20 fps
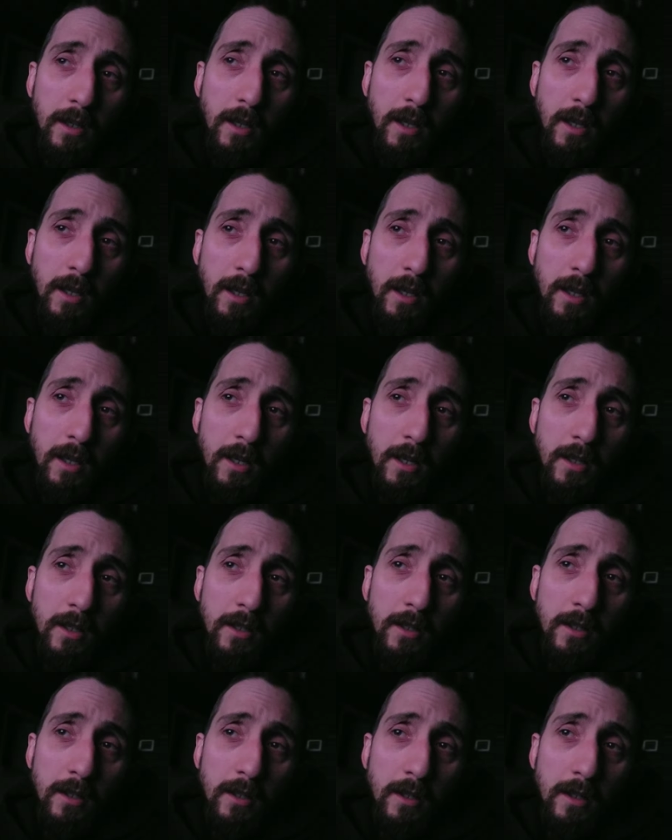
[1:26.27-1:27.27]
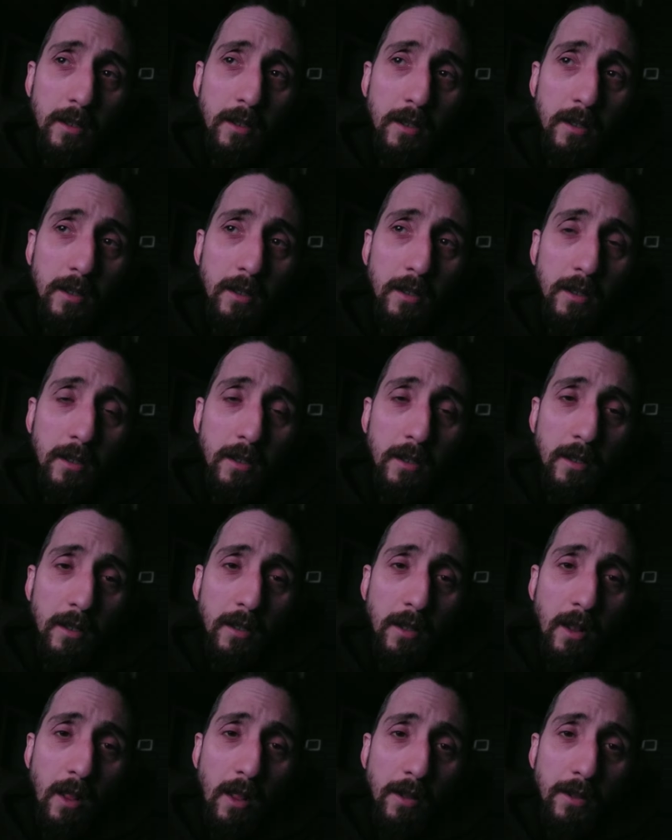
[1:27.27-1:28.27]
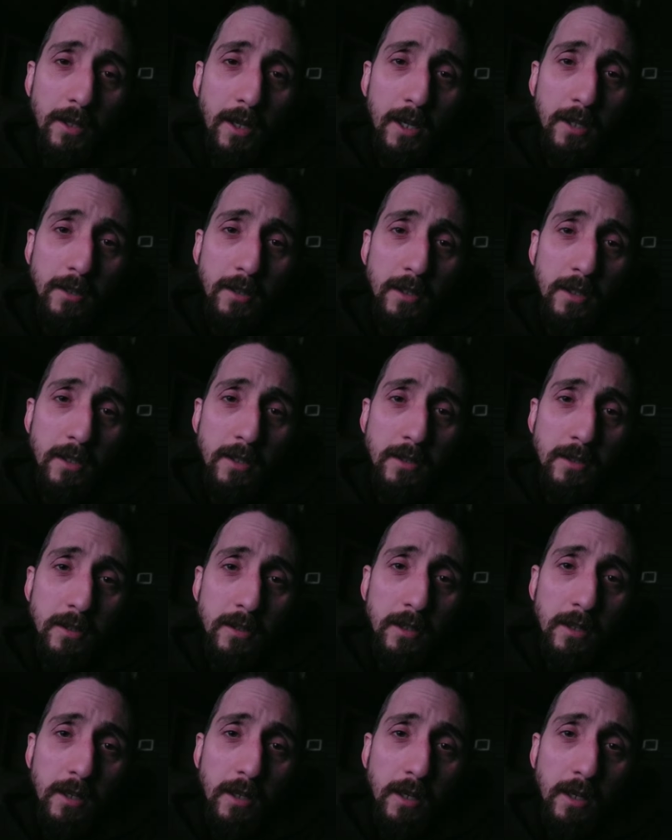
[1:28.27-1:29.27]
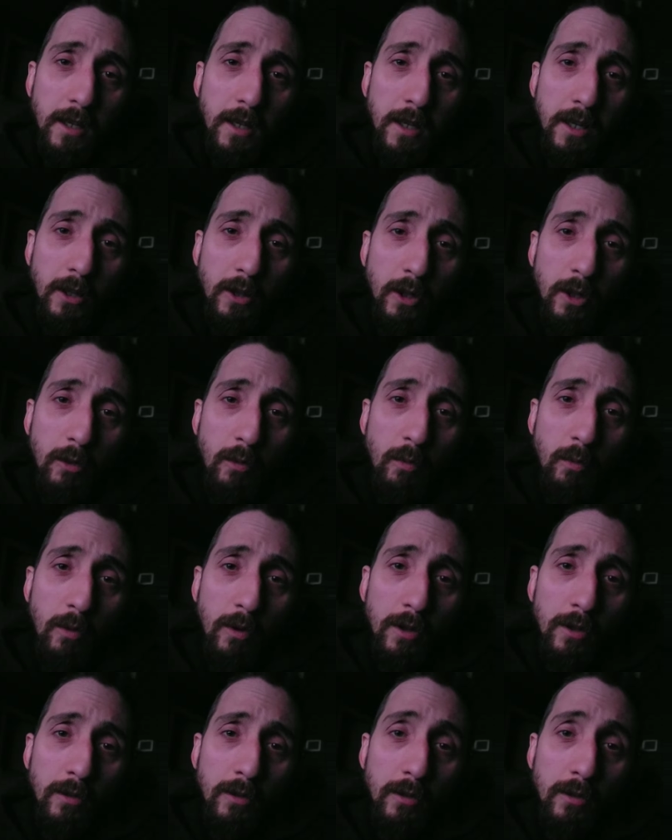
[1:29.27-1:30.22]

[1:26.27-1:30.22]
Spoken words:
and take this and look what